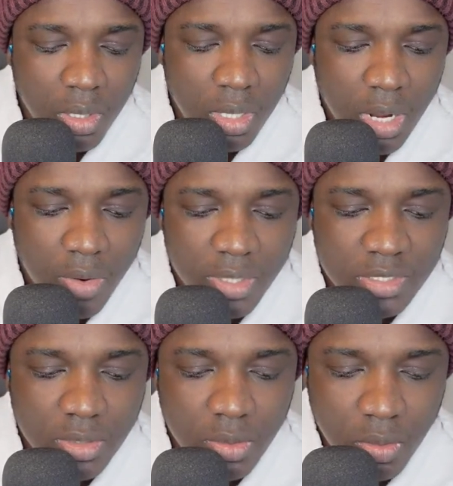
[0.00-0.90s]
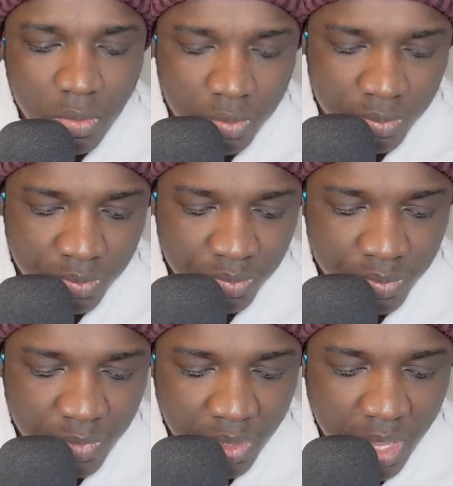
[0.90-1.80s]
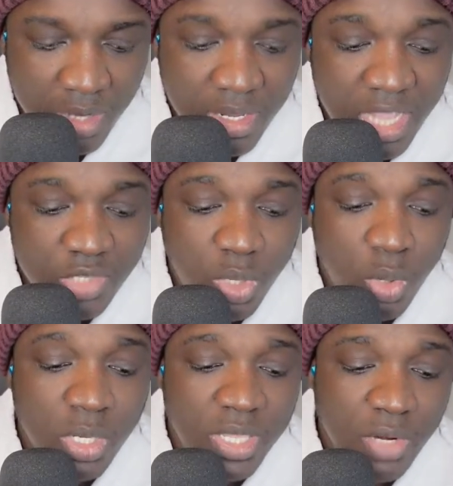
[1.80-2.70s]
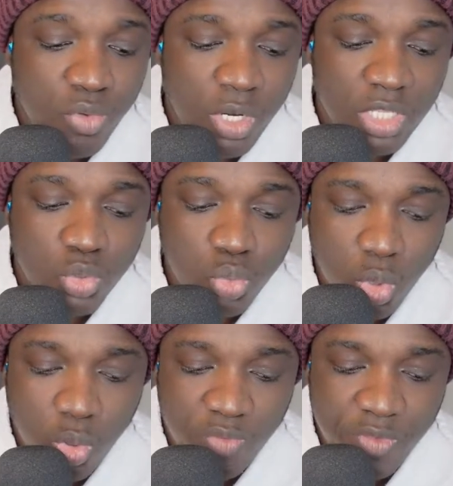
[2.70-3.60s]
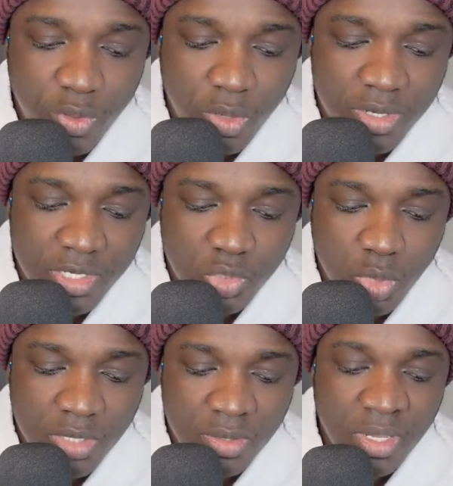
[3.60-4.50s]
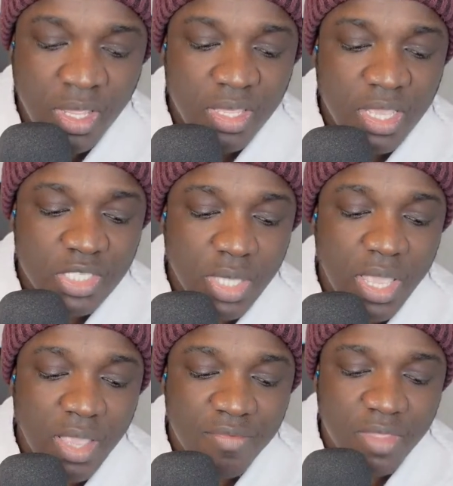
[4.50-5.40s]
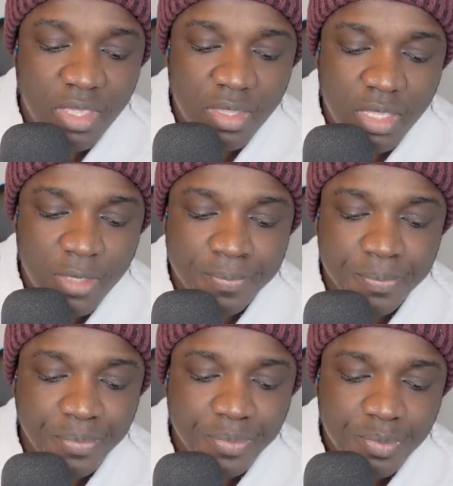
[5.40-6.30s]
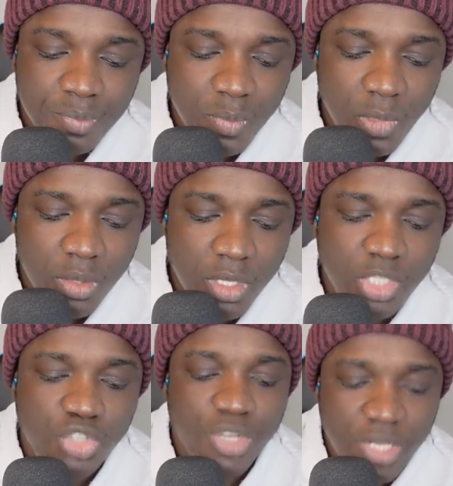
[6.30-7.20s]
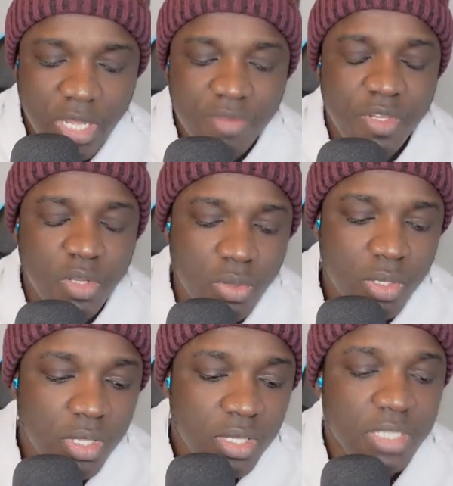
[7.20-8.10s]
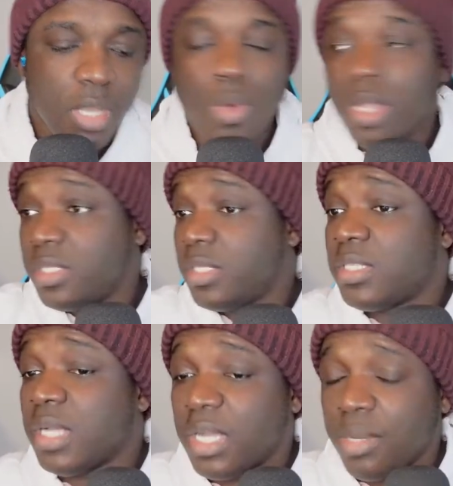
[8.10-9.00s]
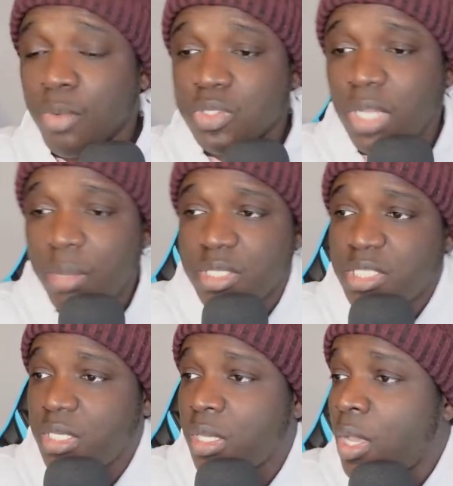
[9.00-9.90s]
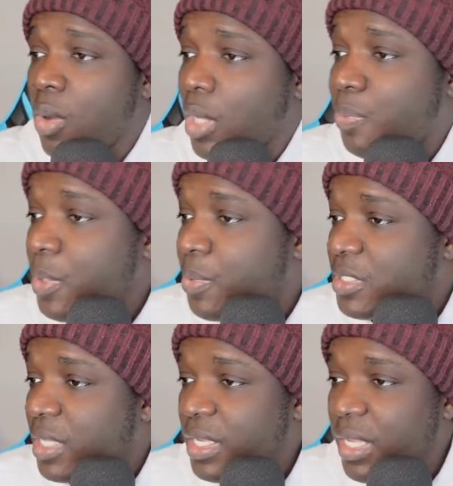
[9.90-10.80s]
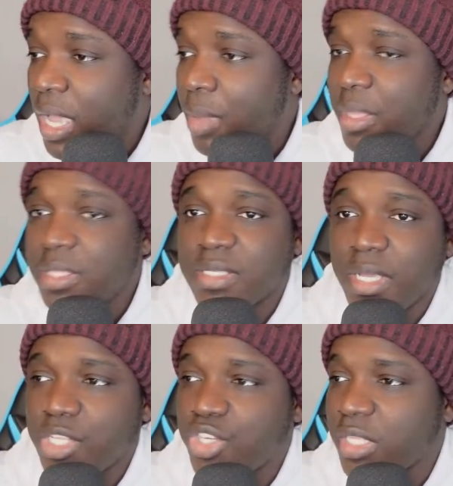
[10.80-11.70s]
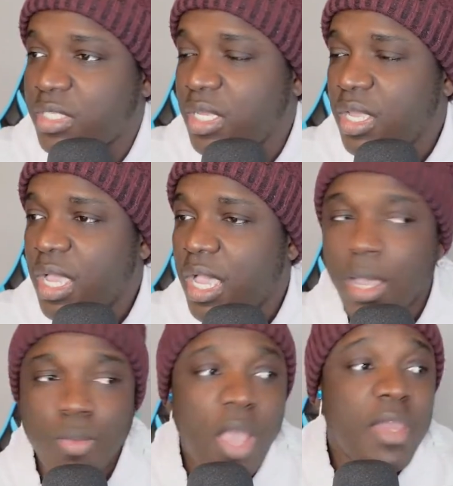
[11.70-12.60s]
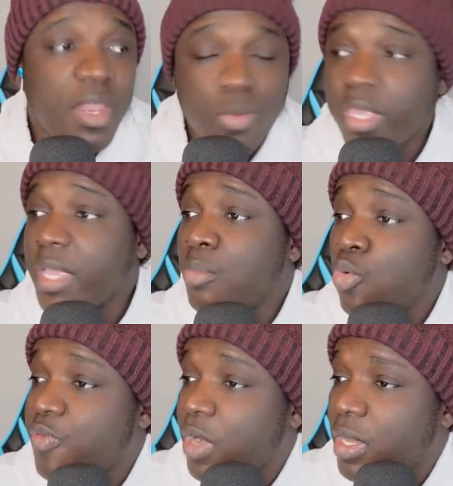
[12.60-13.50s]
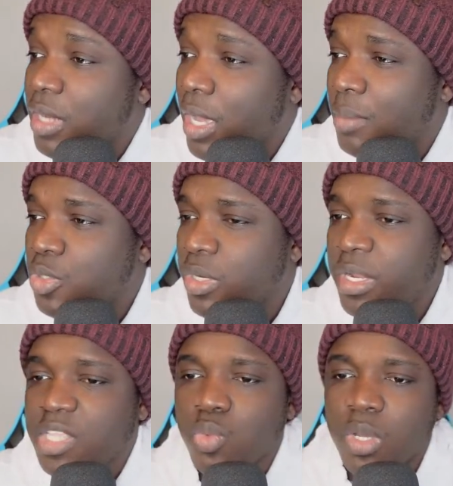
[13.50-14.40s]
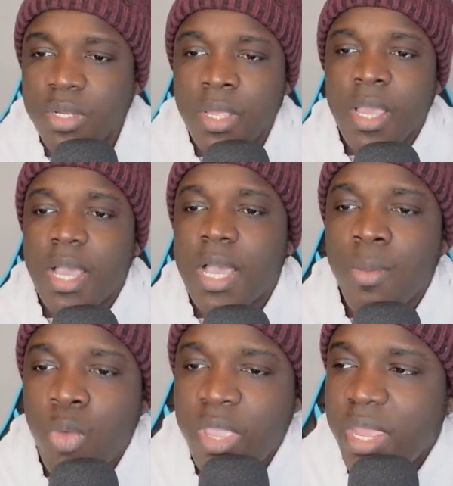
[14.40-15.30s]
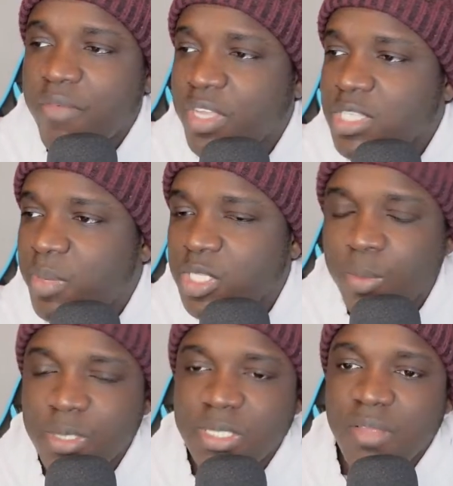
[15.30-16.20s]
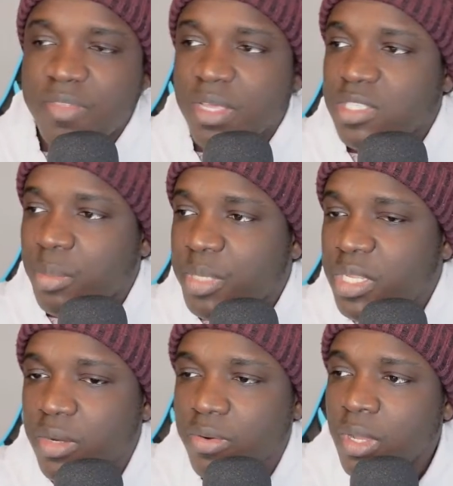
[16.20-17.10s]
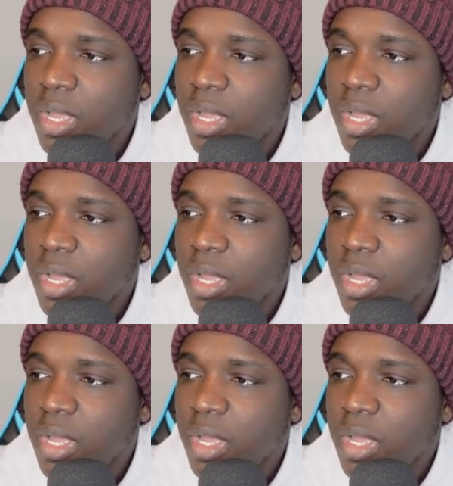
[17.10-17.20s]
All right. And guys, we only can run a 2-hour video on this one because I have the Trinidad video that I wanted to talk about. So let me see what people saying inside the chat, and then we can move on to the next one. Wayne Evans, bless up yourself. Thanks for being here.